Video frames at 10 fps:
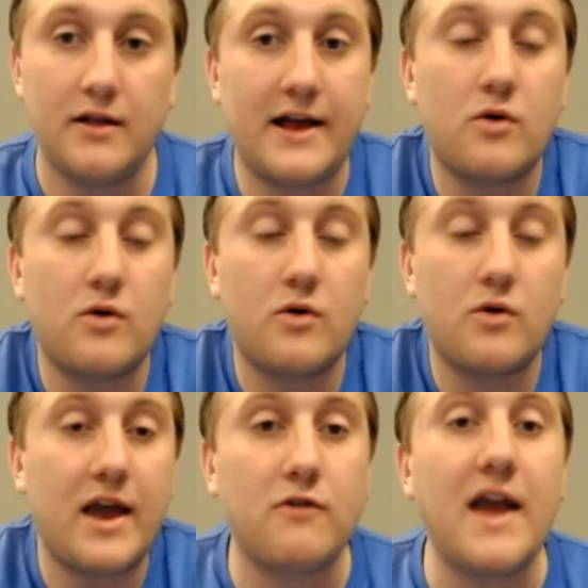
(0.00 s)
You're like, okay,
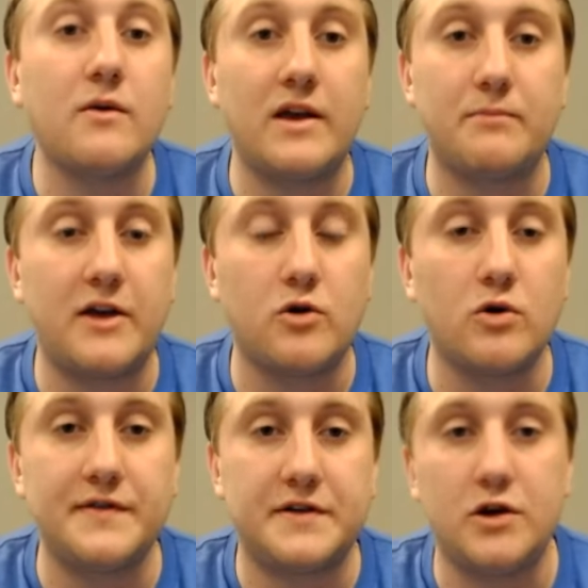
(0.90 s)
great. We can play
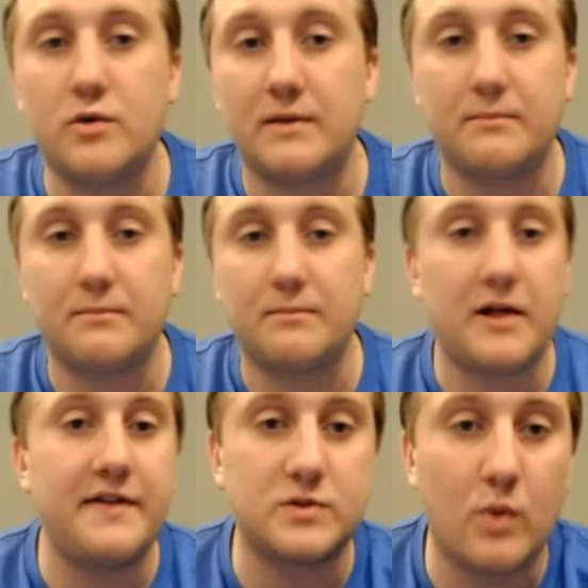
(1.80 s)
Kugel at the two. We can play
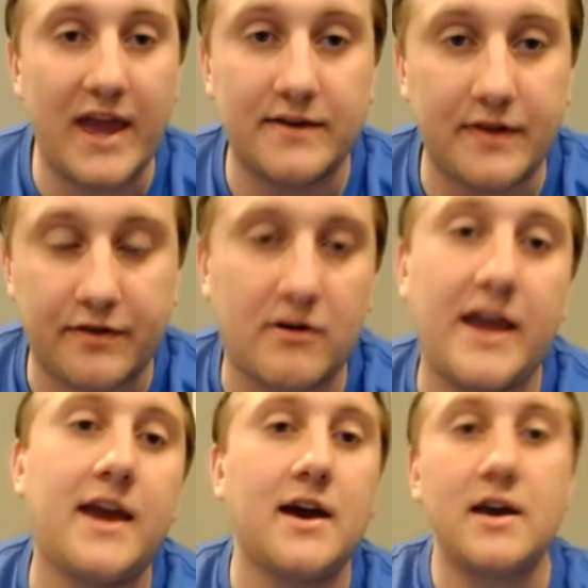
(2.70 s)
this wing at the
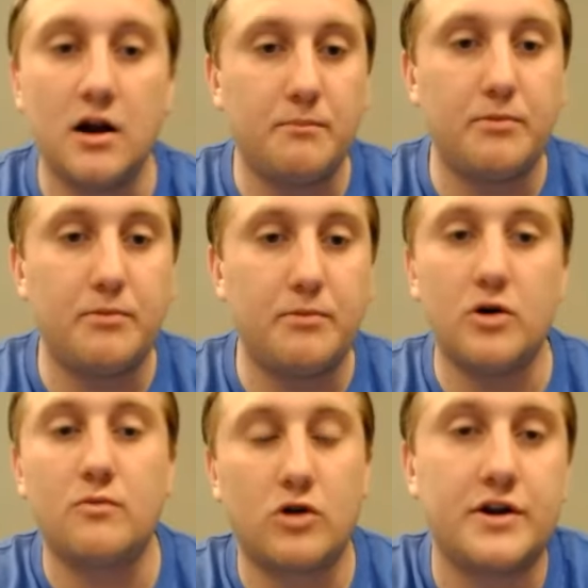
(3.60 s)
three. You know, boom,
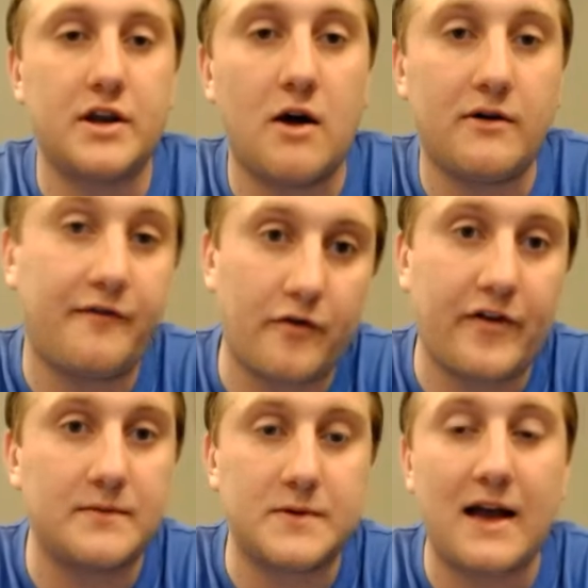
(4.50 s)
we're good to go. And if
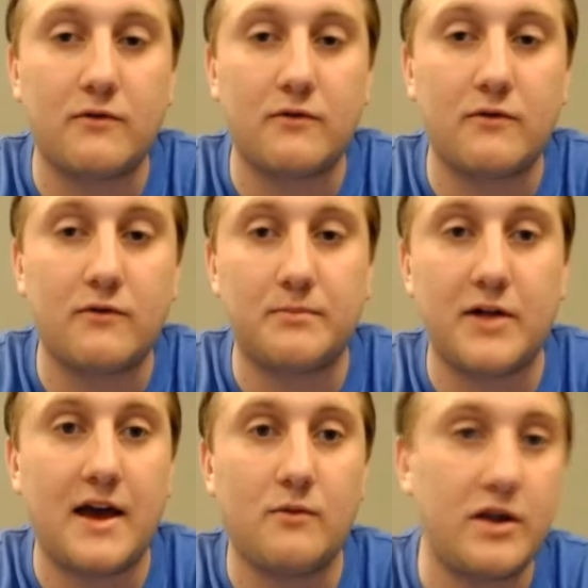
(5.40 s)
Furphy comes back, we can
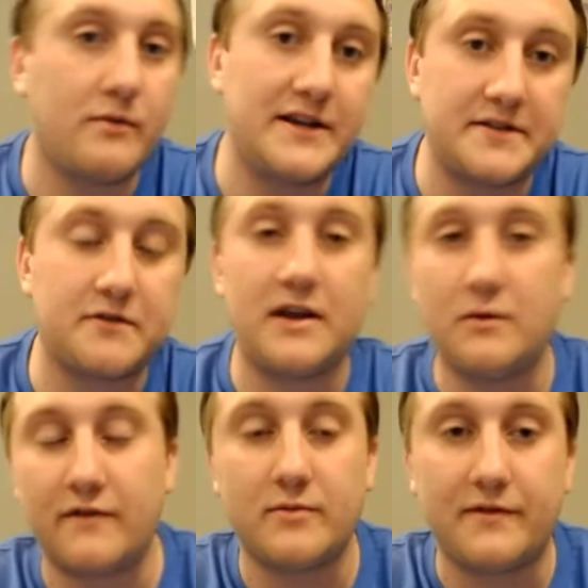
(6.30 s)
play one of the wings at
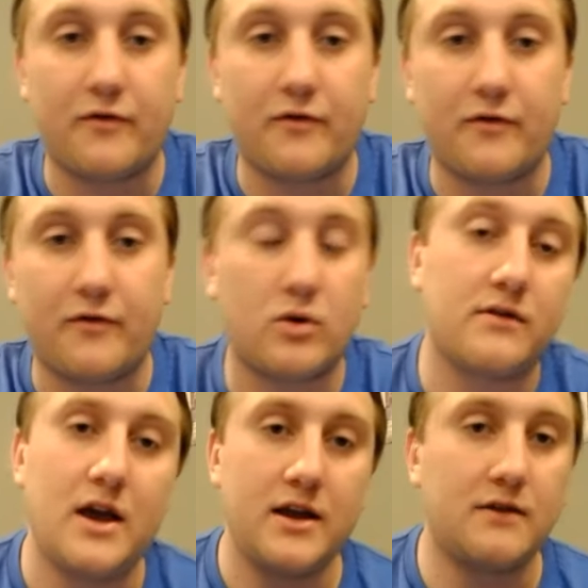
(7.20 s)
three, one of them at the four.
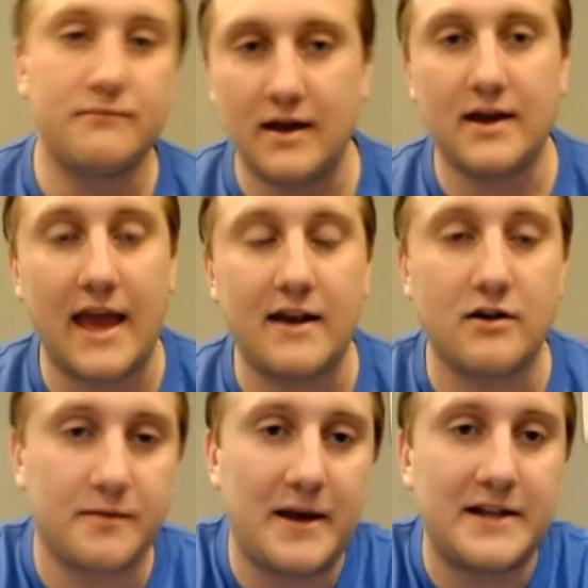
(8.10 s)
You know, again,
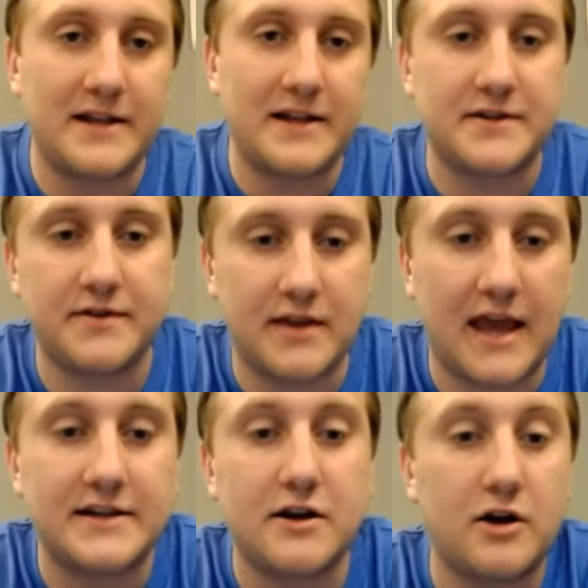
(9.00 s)
it all depends on the
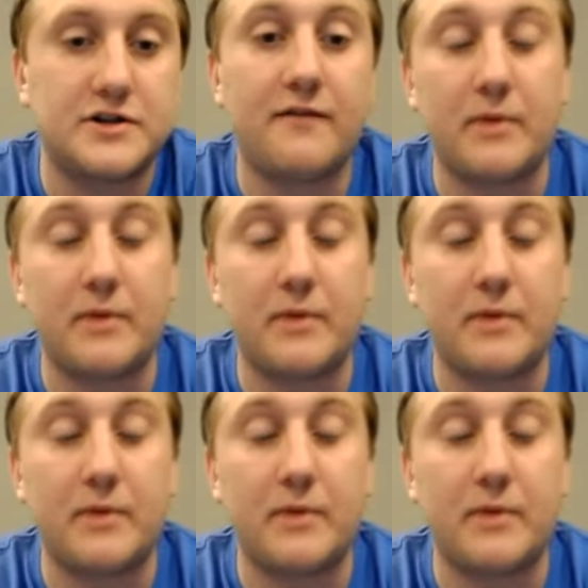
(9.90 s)
KJ and Hunter stuff.